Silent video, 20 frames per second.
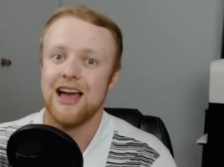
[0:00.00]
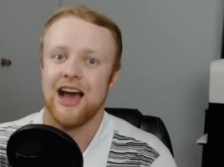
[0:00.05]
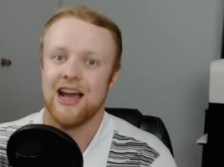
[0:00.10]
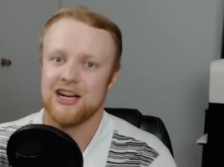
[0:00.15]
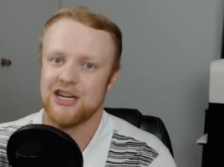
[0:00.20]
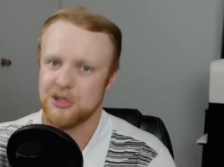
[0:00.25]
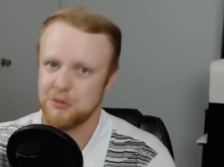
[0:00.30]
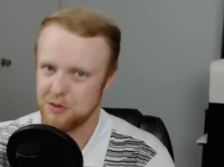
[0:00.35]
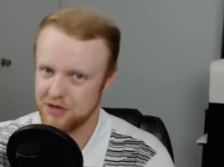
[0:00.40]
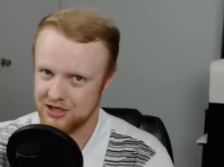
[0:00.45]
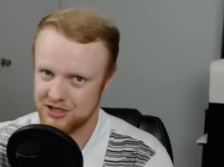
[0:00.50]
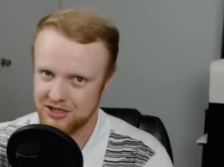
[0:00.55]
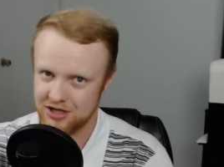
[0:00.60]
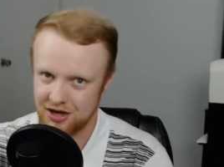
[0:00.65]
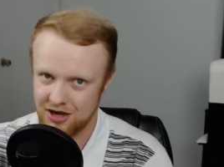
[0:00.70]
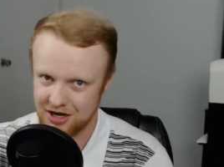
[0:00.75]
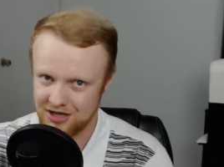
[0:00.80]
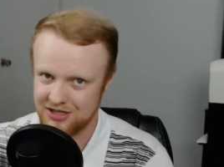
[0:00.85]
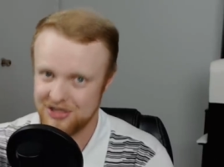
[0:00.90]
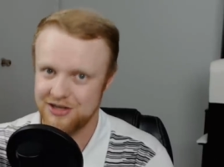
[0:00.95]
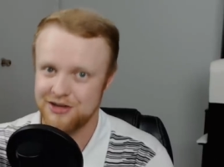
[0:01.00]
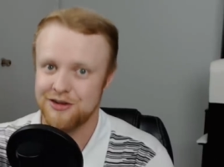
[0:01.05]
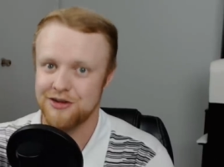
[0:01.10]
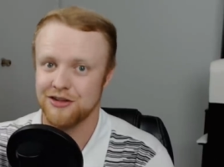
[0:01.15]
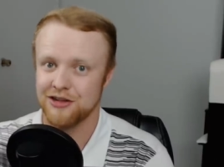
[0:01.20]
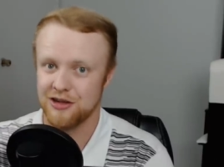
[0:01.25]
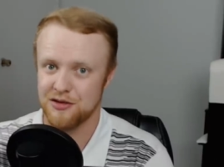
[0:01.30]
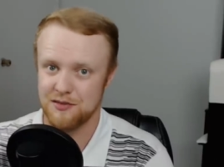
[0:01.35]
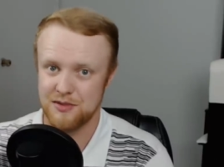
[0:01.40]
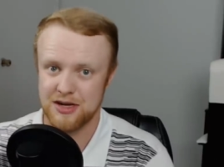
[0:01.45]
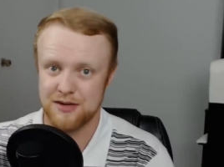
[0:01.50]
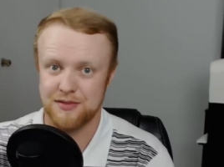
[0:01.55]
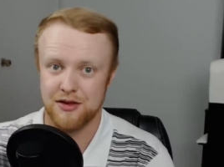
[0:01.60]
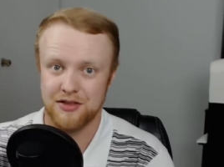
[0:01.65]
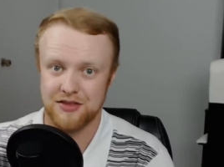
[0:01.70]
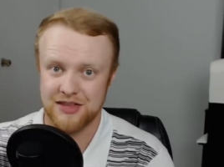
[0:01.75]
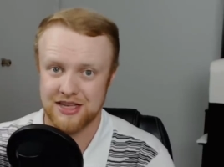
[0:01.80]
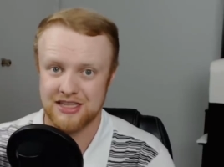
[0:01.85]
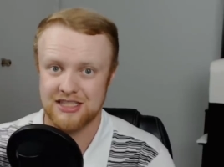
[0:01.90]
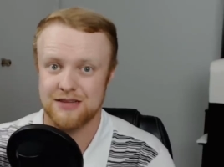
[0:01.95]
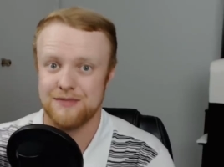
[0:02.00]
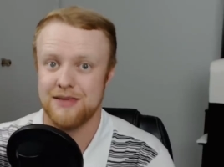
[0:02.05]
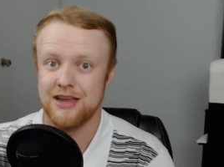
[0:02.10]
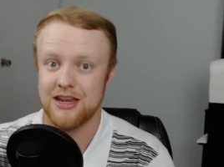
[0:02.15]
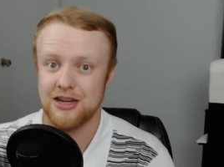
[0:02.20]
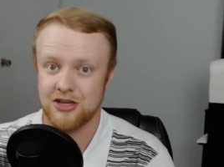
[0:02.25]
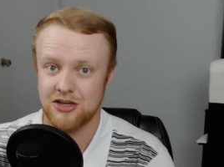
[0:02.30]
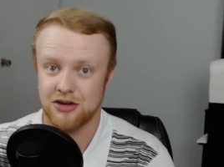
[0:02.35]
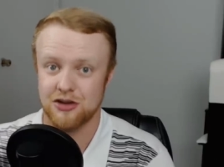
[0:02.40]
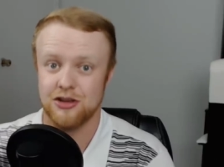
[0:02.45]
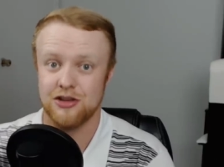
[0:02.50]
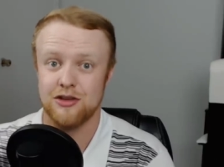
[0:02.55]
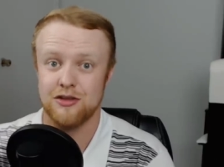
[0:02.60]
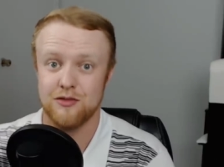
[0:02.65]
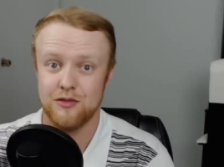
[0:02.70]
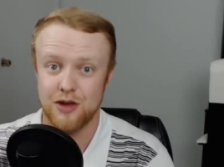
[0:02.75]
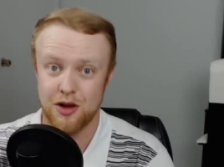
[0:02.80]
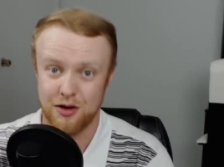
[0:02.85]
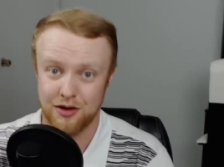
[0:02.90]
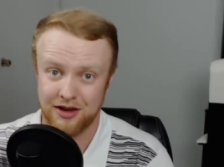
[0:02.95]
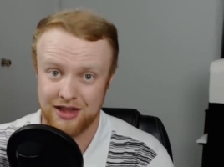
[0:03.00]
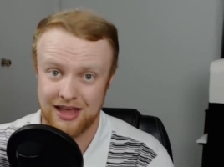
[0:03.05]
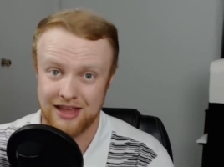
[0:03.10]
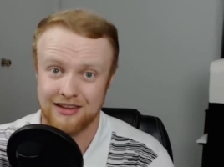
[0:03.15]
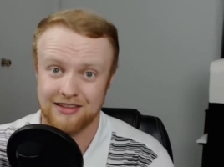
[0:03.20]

I just want to talk to you a little bit about this to make sure you don't get